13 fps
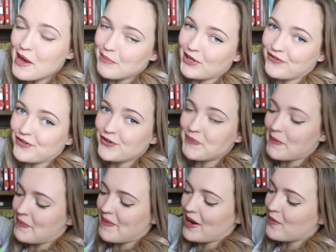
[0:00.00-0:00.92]
beautiful
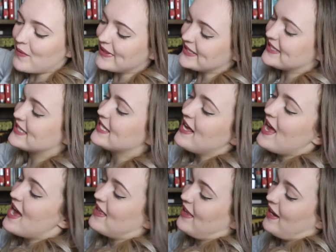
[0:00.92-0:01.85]
paperback ones,
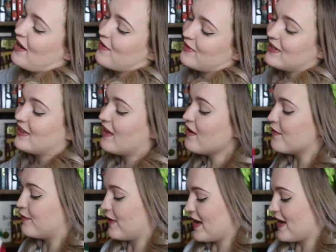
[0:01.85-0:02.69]
and that I really love